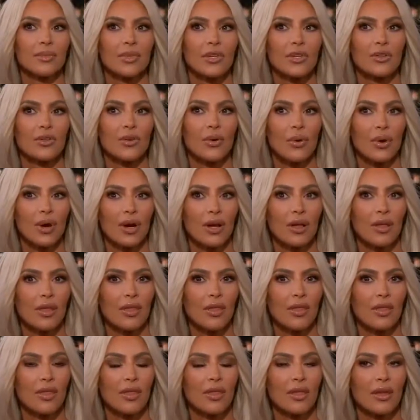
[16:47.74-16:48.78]
And North
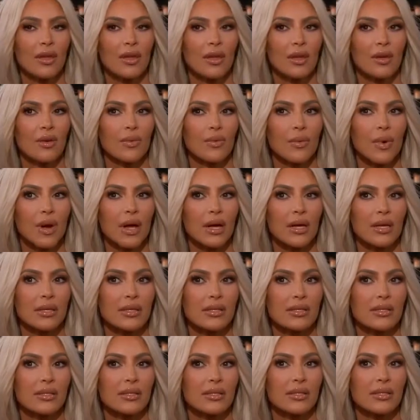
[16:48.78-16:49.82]

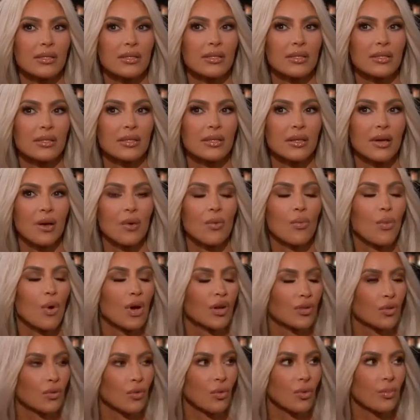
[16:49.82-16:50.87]
was
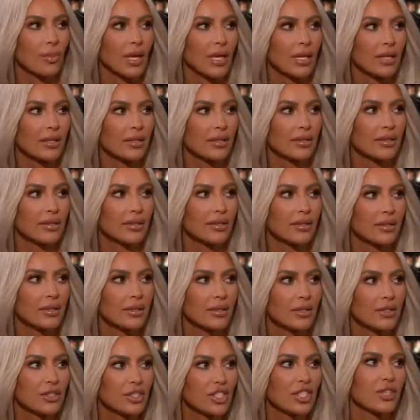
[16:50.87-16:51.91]
Wonder Woman.
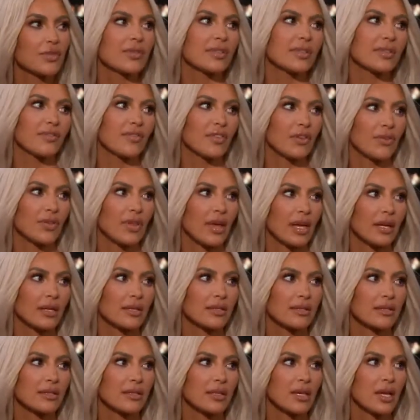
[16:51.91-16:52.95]
She was a few
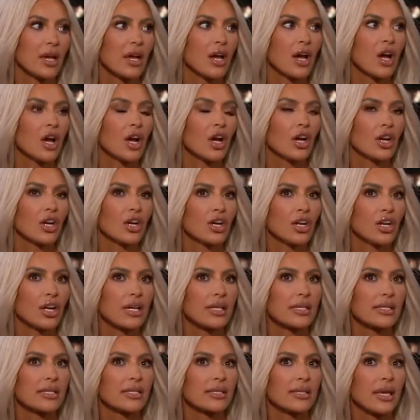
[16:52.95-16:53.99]
things. Her
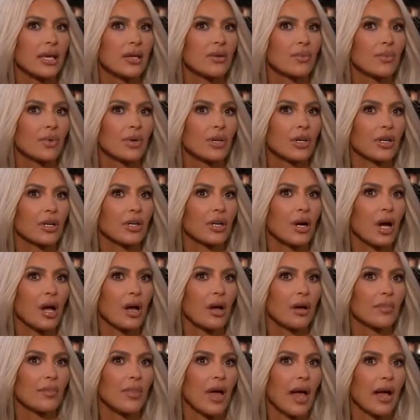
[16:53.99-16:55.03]
and Saint were
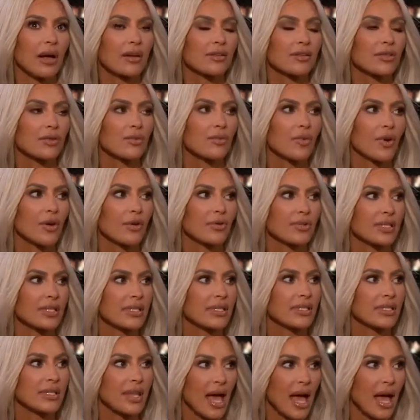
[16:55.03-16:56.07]
Axl Rose and
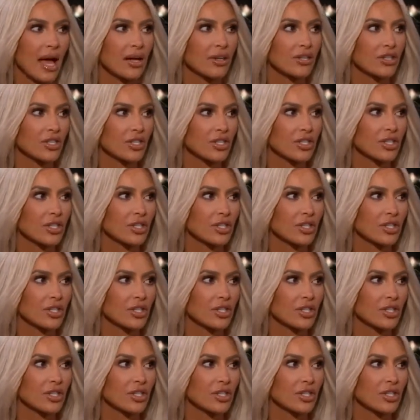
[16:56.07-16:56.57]
Slash.